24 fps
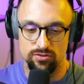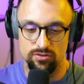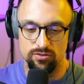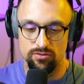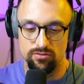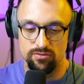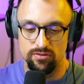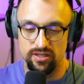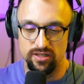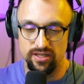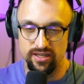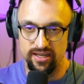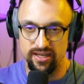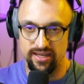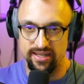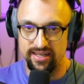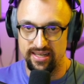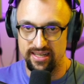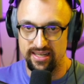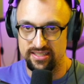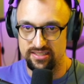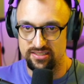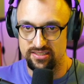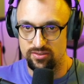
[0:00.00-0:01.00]
So I
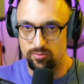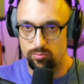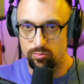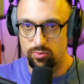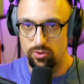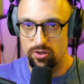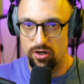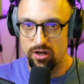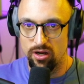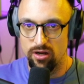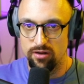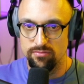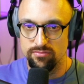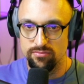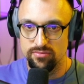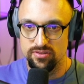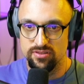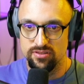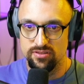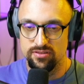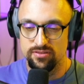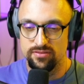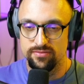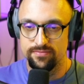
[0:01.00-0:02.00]
enhance the
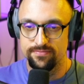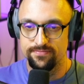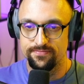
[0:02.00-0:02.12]
prompt.